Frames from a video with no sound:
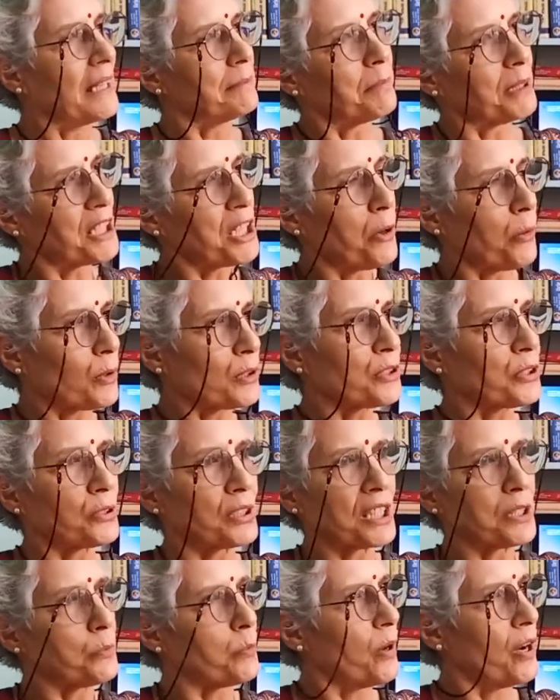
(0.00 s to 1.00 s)
But he also
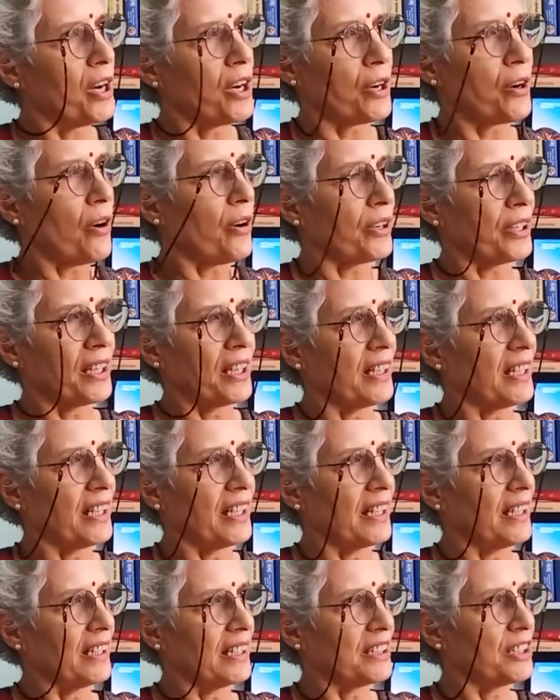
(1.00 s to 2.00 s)
did work on,
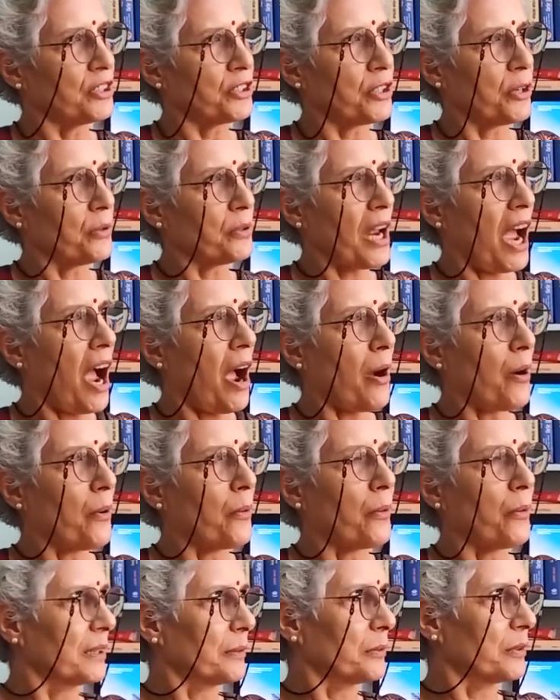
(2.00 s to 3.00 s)
showed
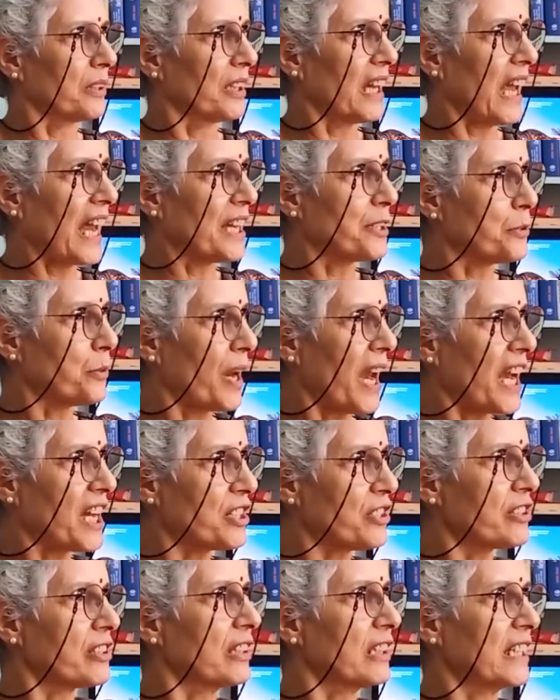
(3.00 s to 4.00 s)
how there were
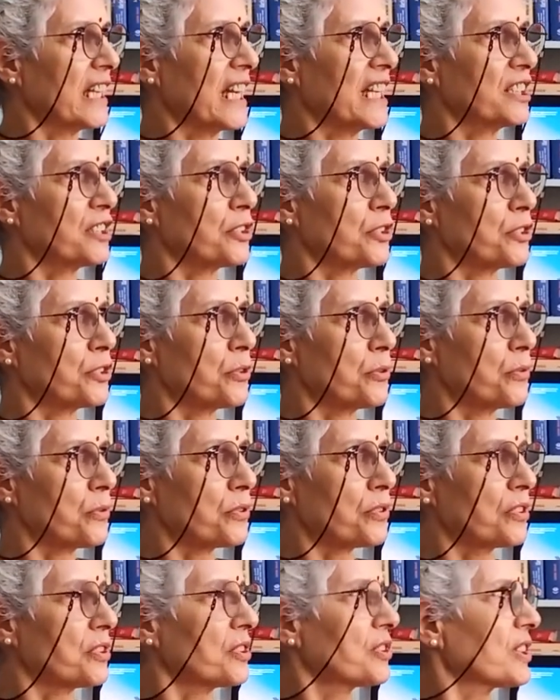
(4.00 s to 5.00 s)
educational
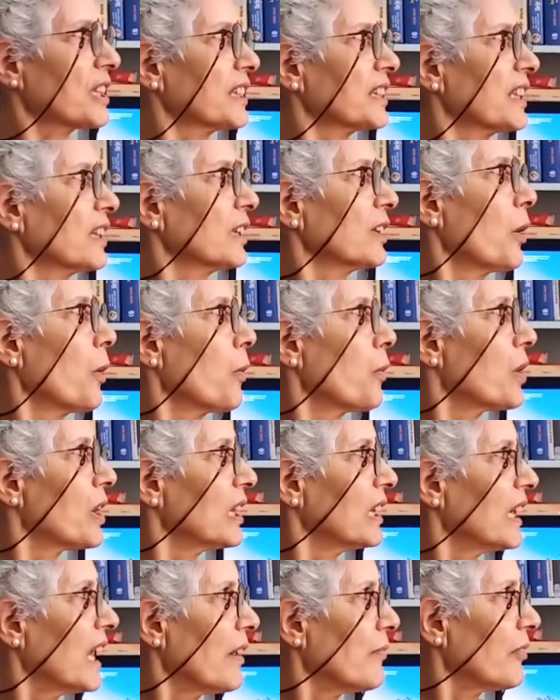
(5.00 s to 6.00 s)
institutions at the local
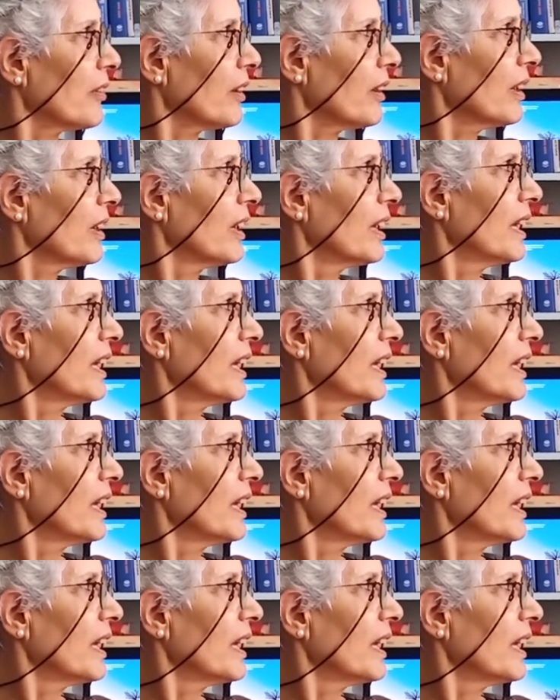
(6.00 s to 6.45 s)
level